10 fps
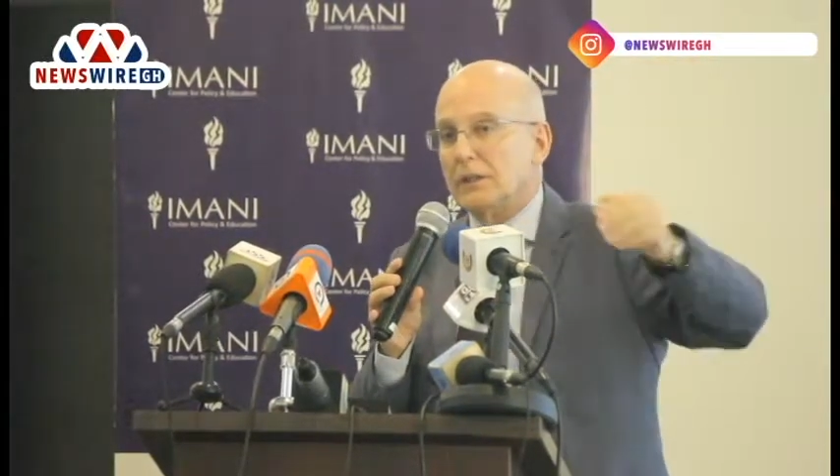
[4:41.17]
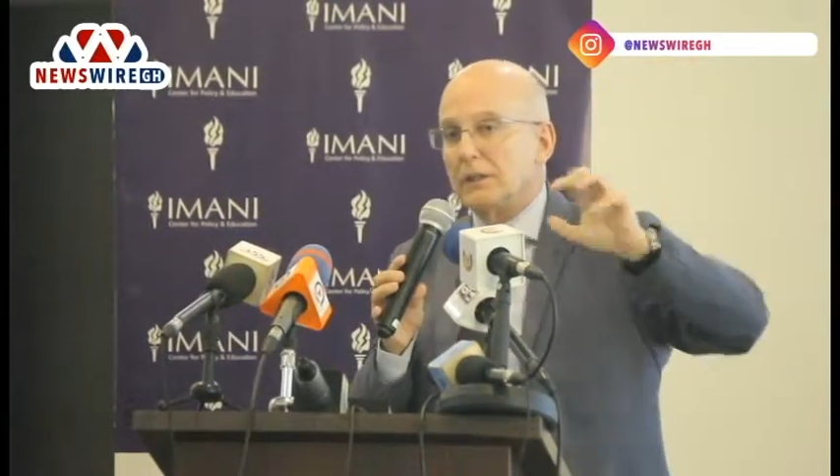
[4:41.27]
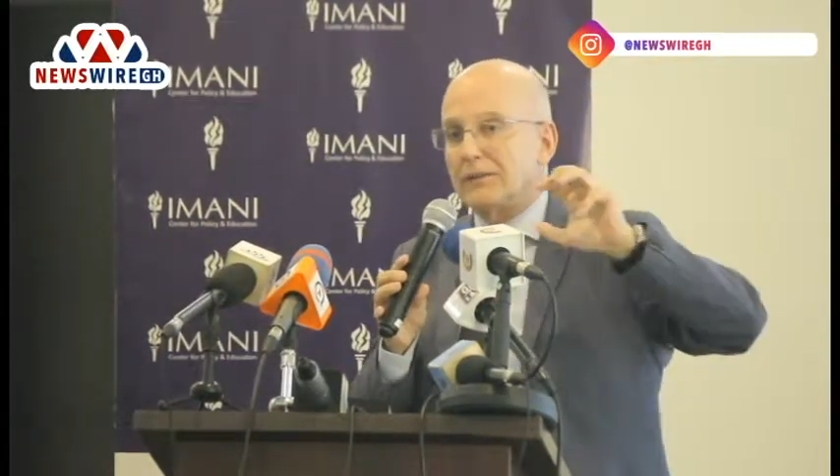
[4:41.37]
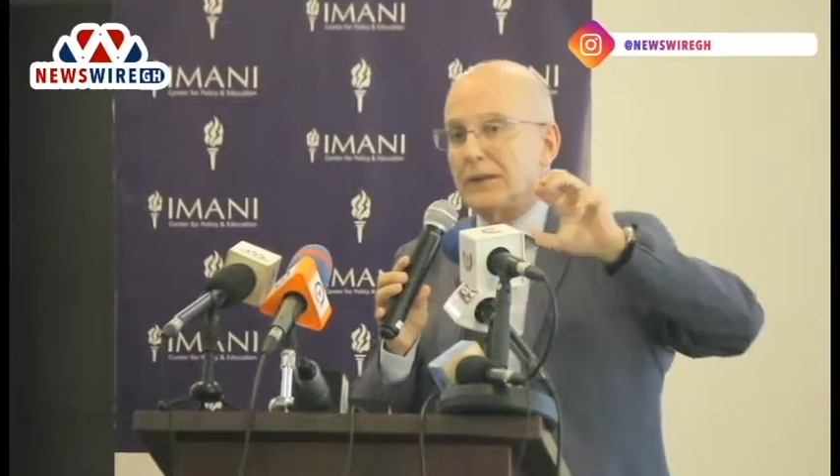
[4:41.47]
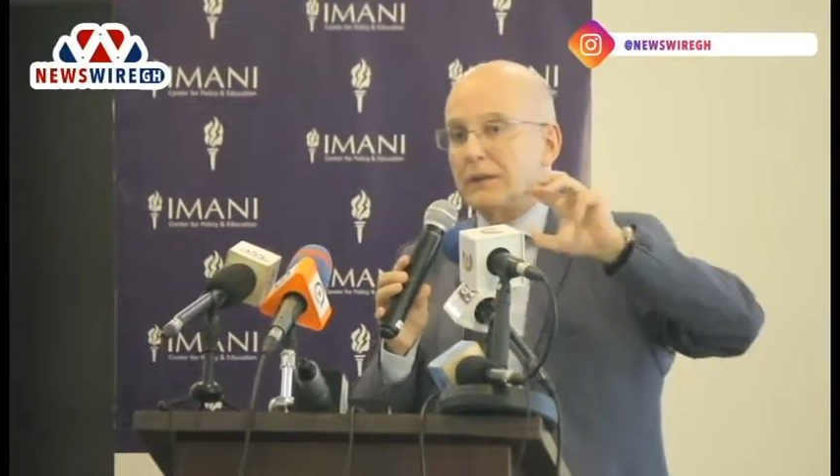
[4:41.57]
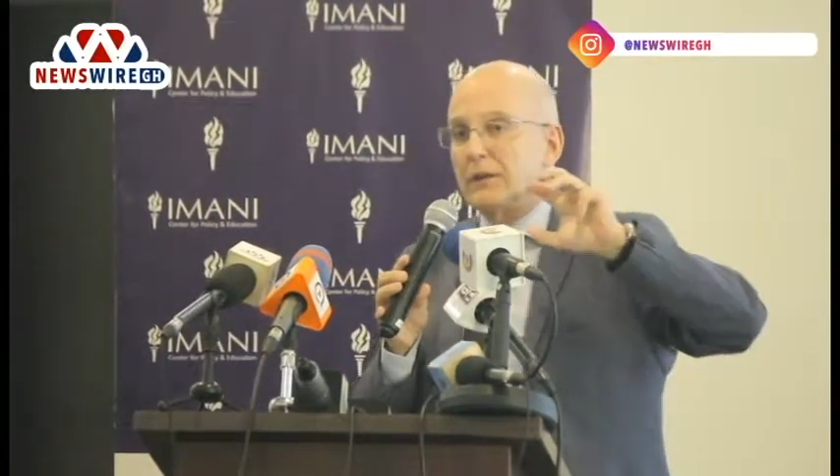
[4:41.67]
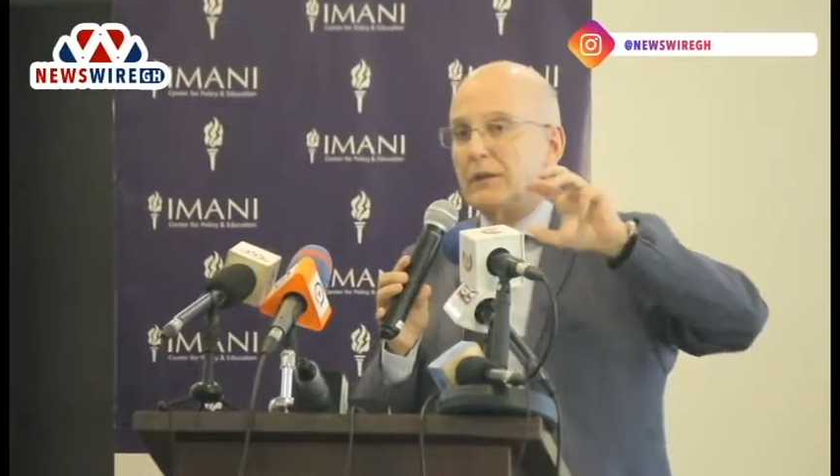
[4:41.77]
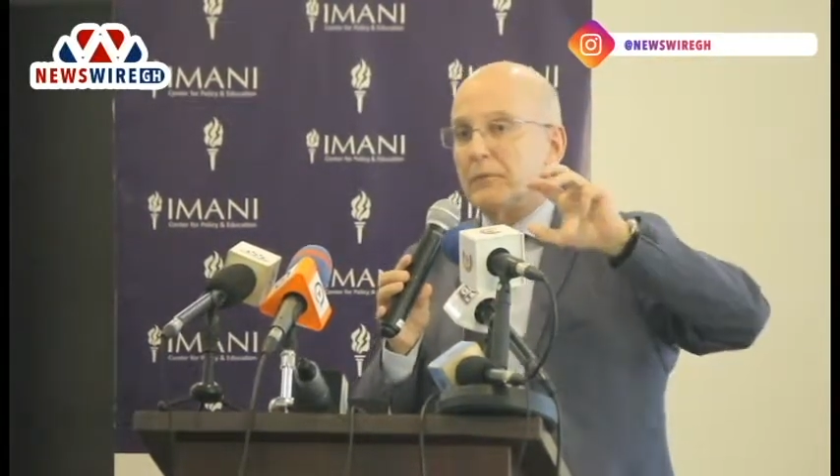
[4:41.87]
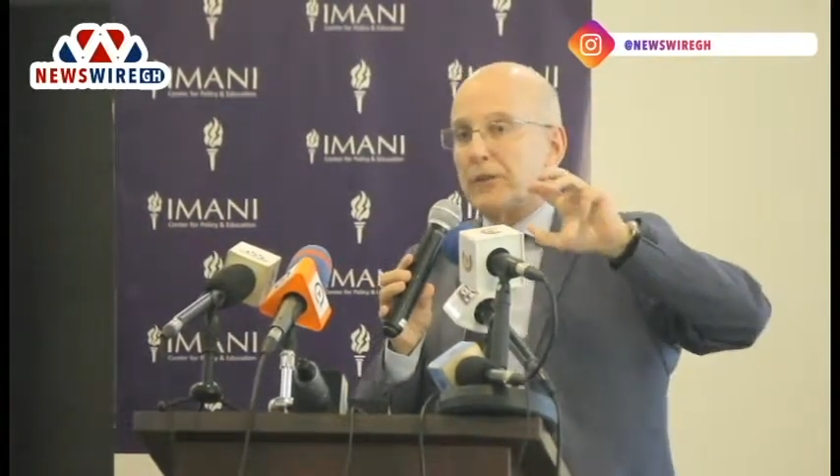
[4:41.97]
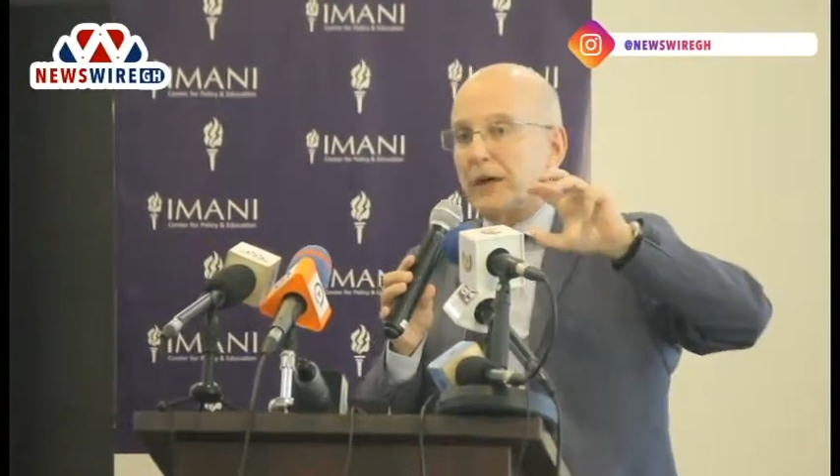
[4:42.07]
if
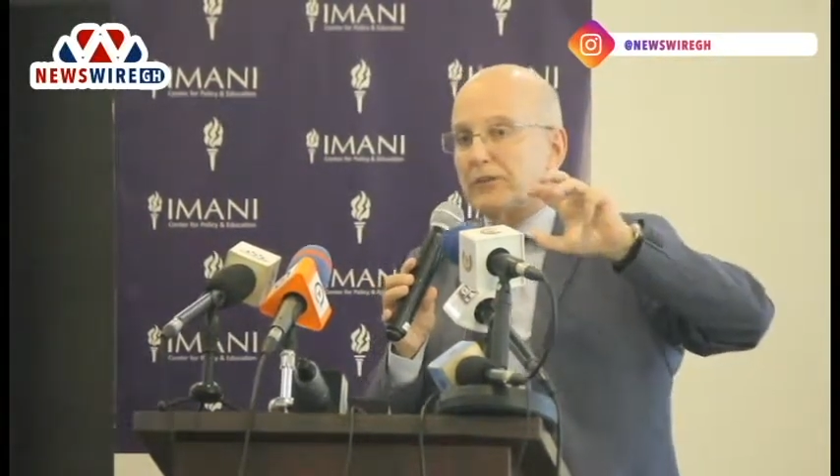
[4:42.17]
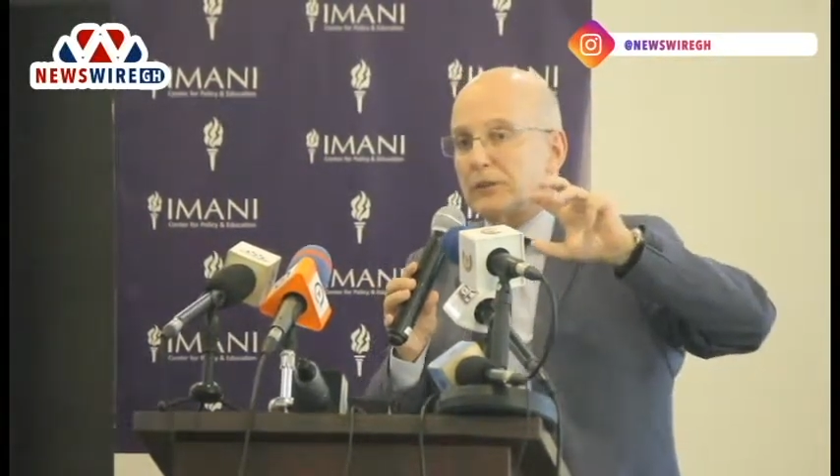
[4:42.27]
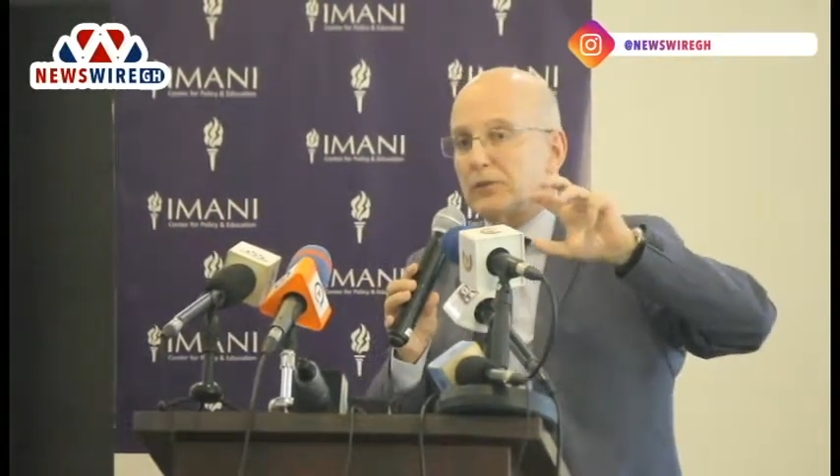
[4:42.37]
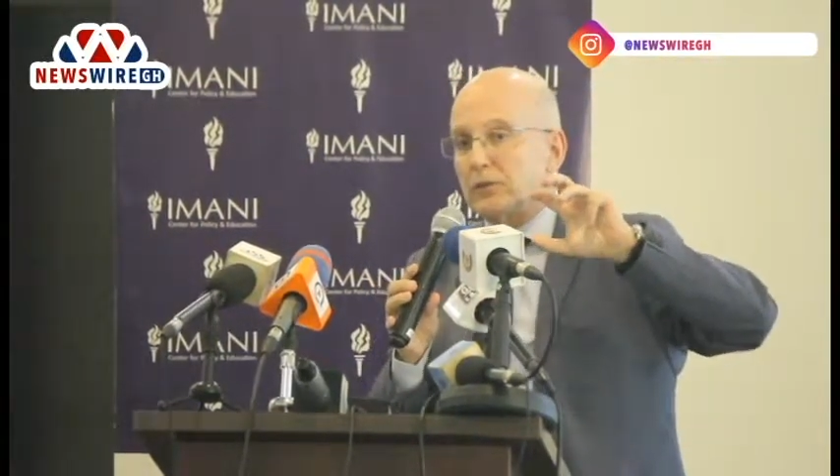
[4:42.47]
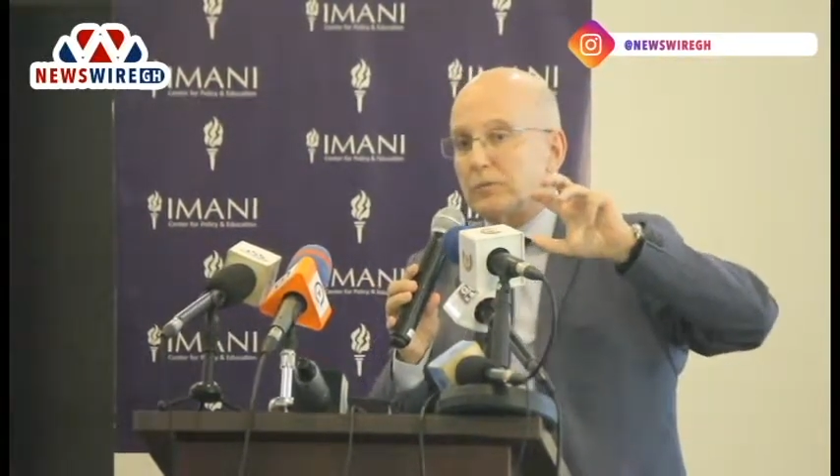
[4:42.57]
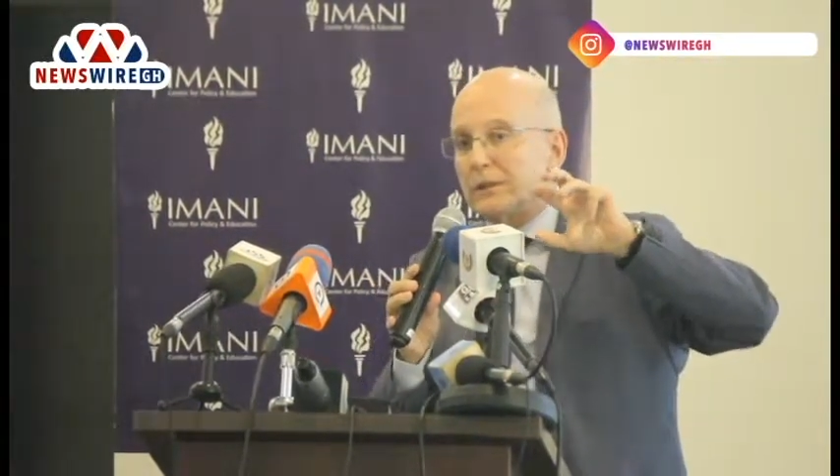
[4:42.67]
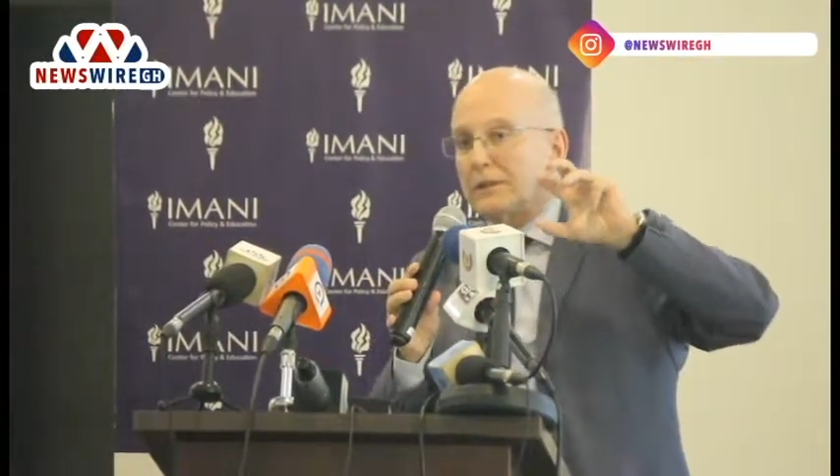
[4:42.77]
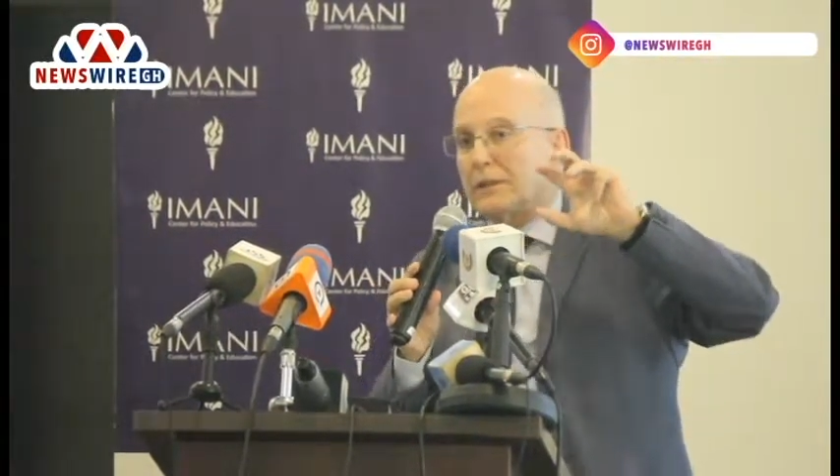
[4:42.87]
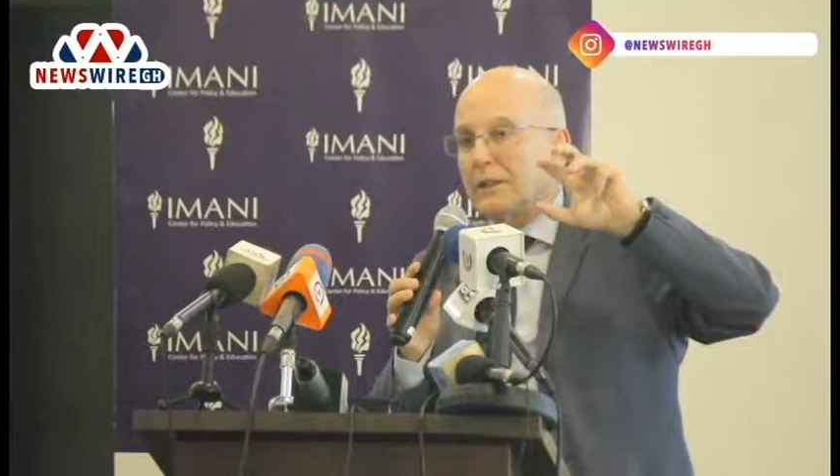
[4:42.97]
part of this could be